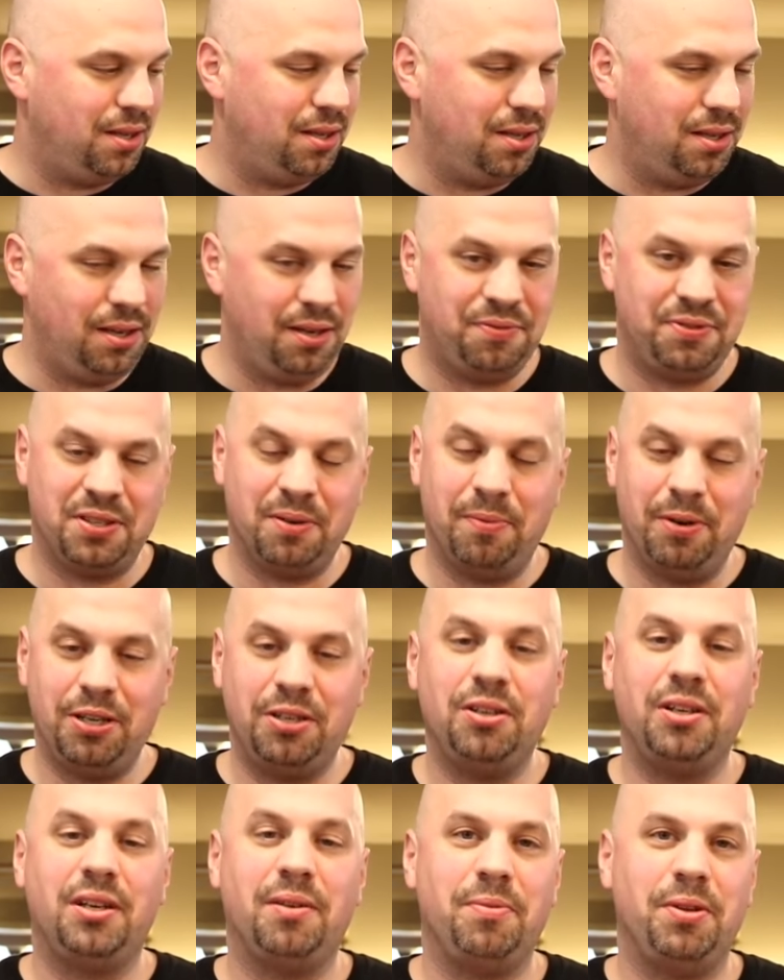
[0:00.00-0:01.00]
if somebody
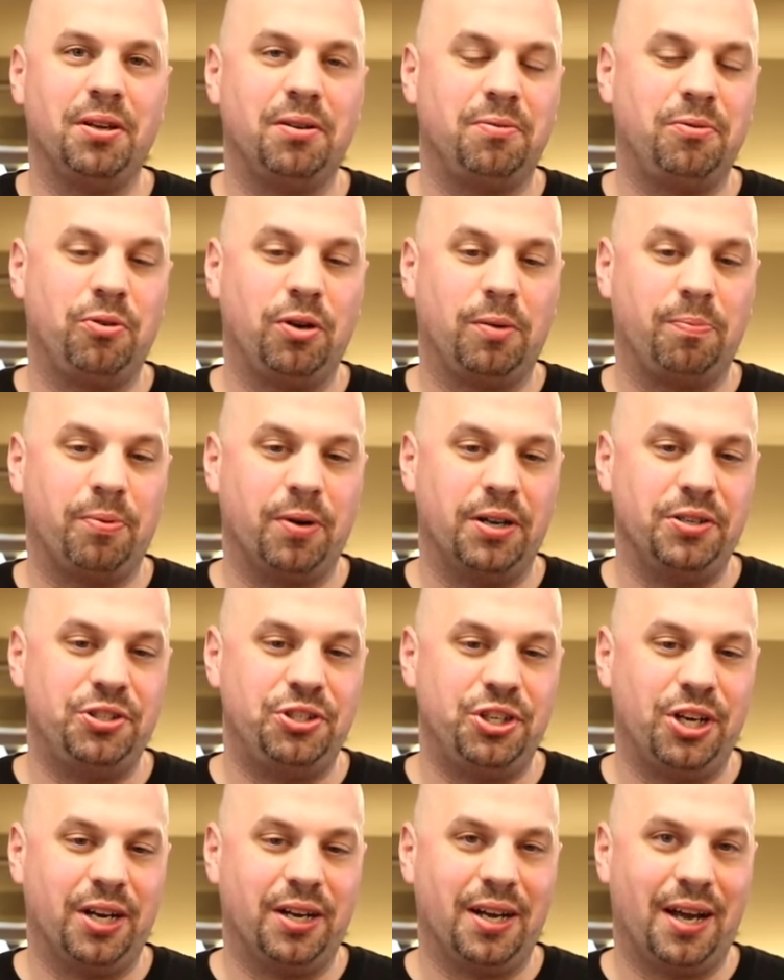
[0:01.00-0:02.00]
could give me a quick price
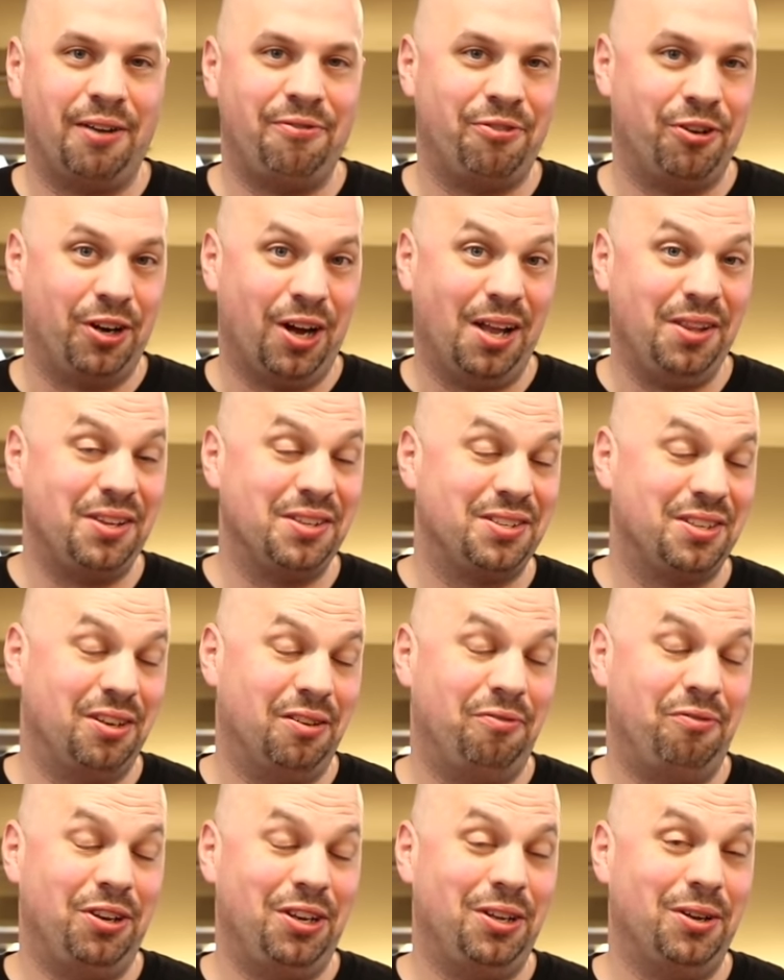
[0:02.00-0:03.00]
check, I forgot this in
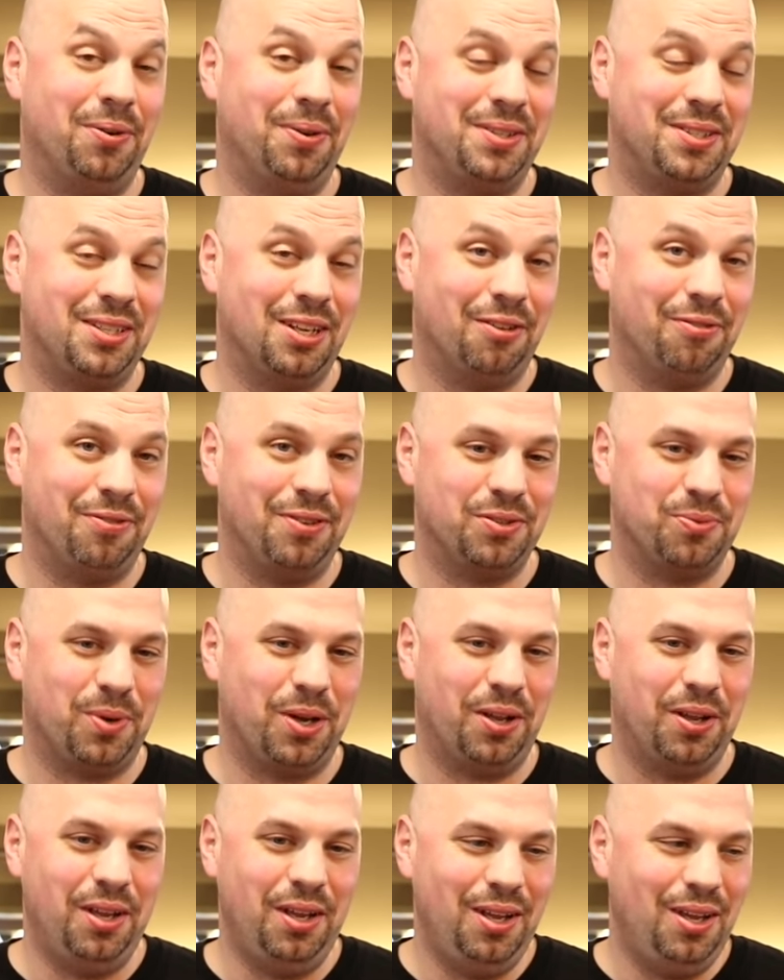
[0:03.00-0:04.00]
the video itself as
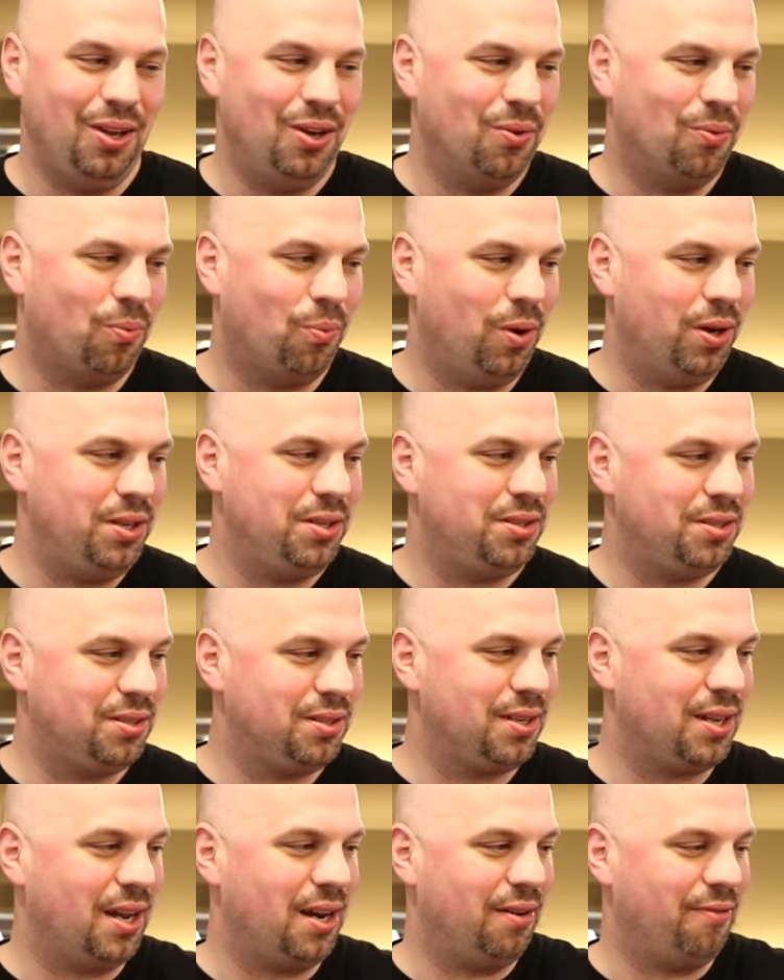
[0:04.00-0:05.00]
well. What is
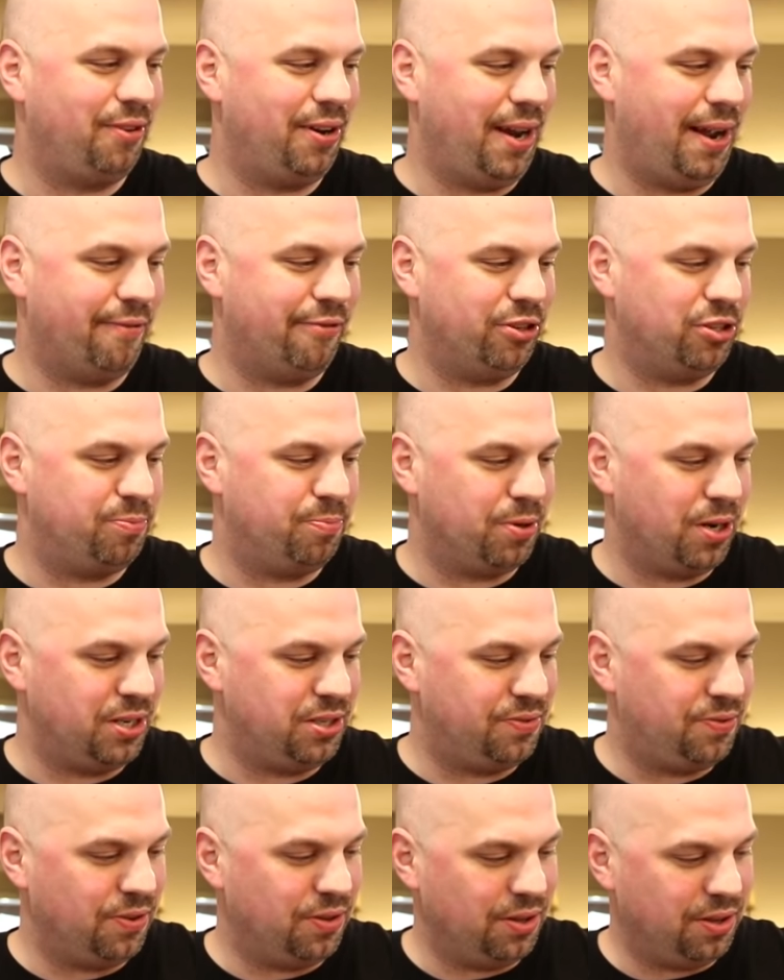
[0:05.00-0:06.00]
kind of an average
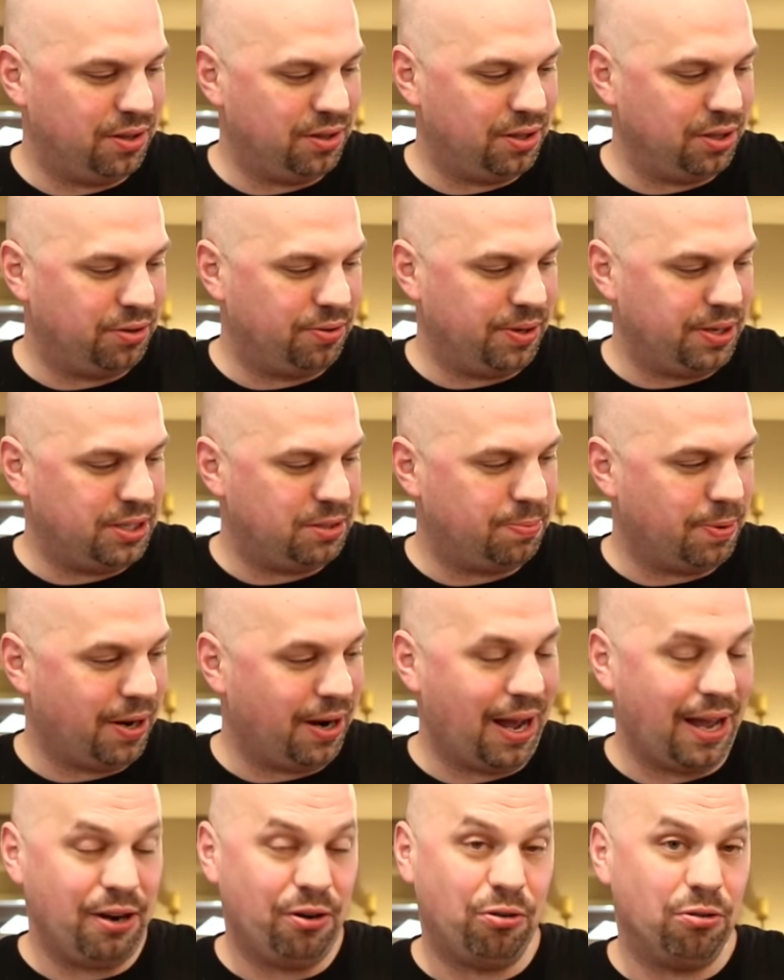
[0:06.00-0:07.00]
price for the green
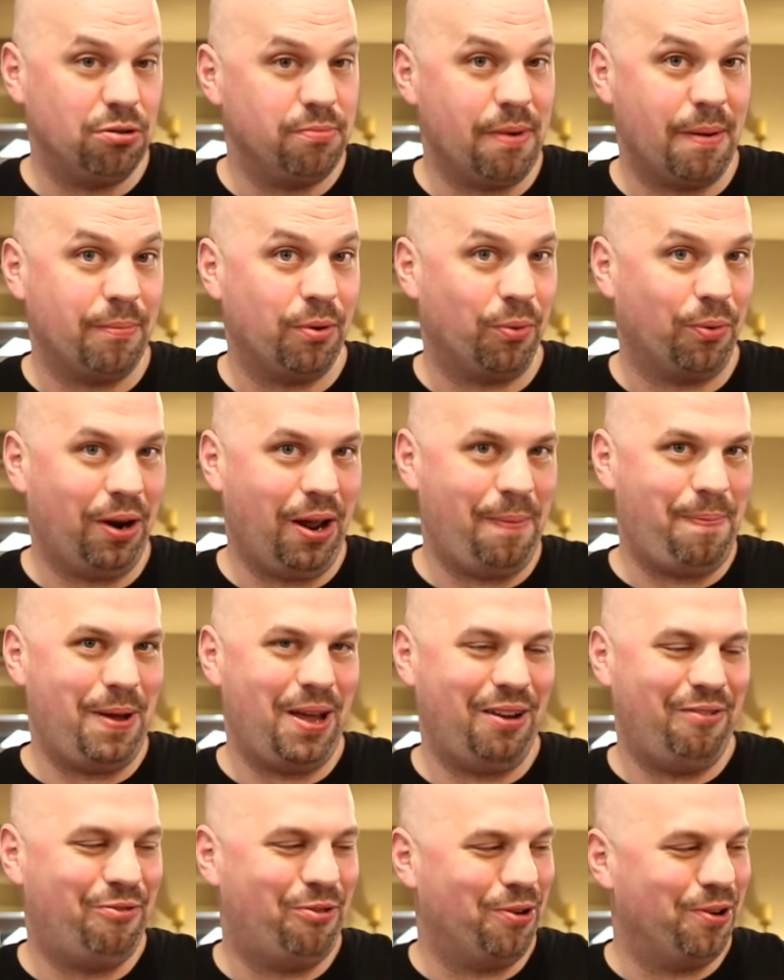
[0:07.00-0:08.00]
spot? I don't remember what I
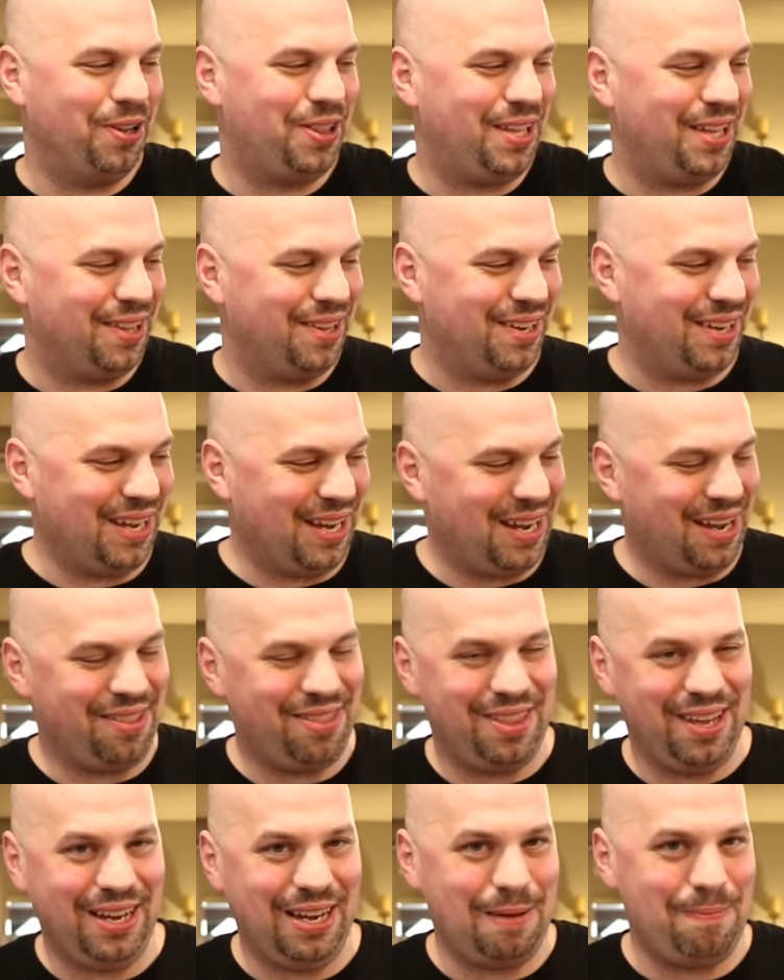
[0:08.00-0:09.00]
paid for it the other day. I
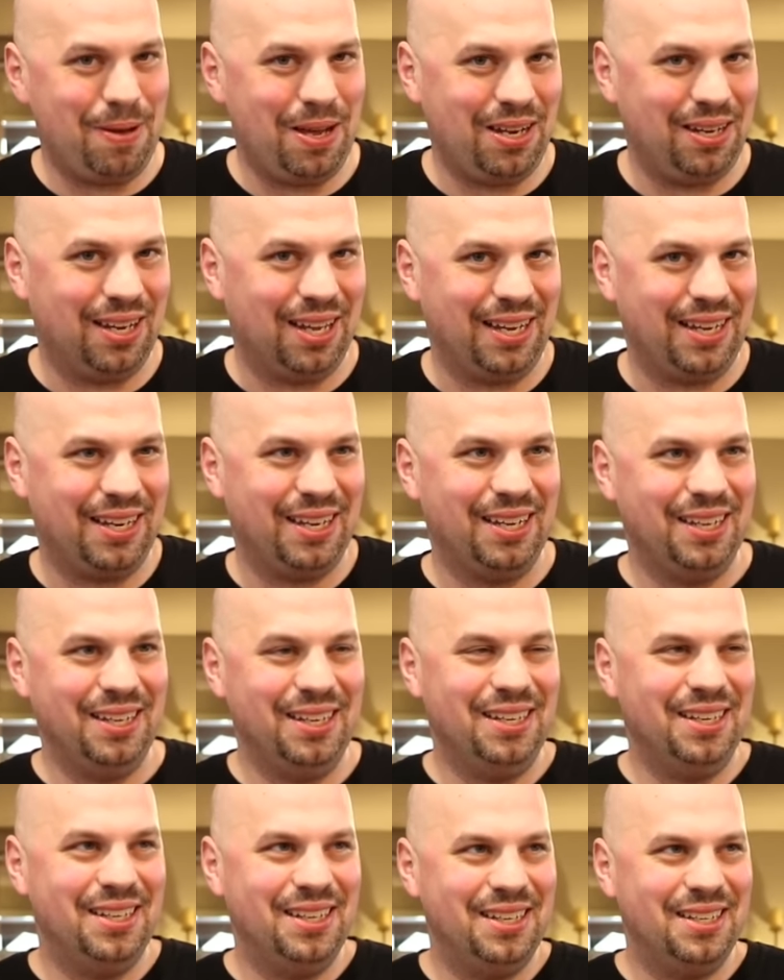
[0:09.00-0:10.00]
think I paid like
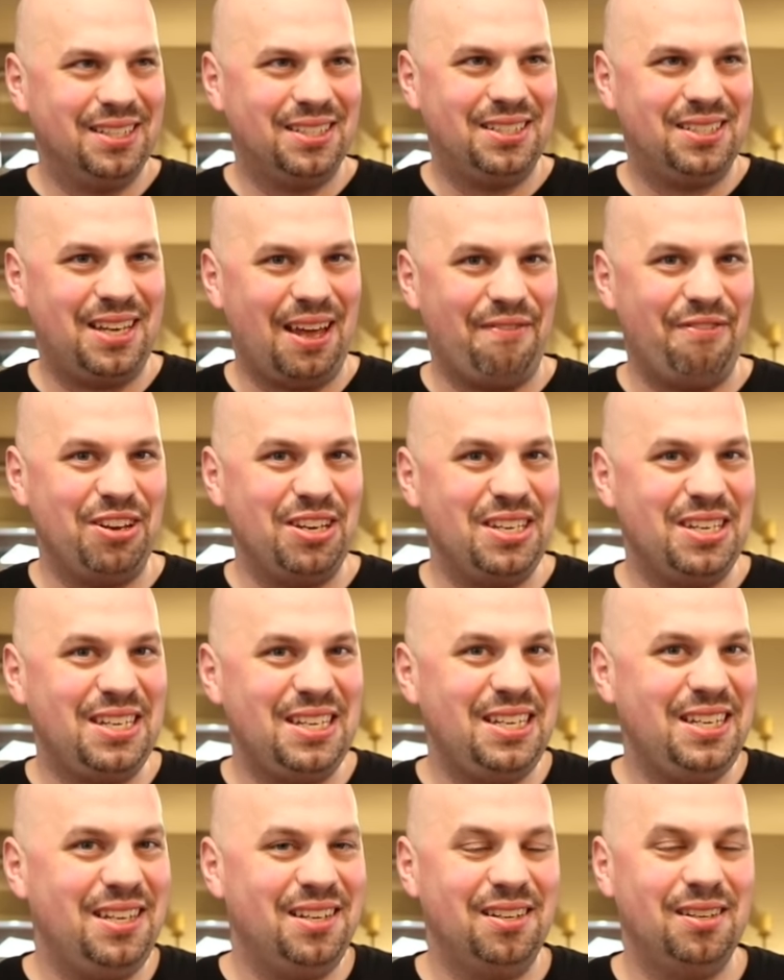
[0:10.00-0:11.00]

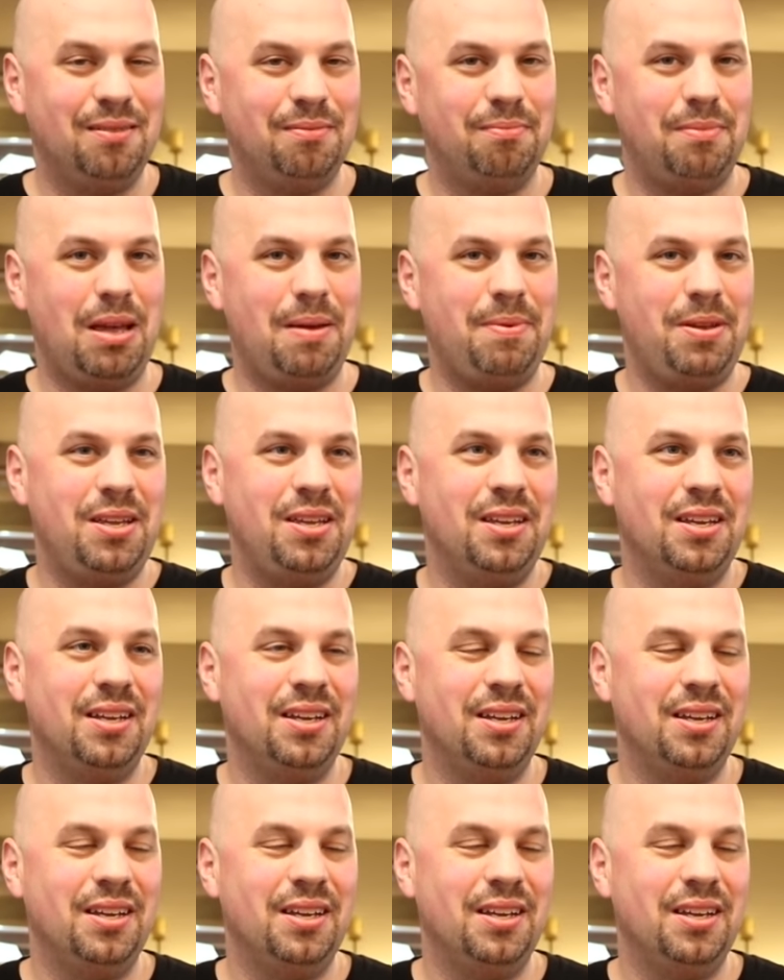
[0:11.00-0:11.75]
70, maybe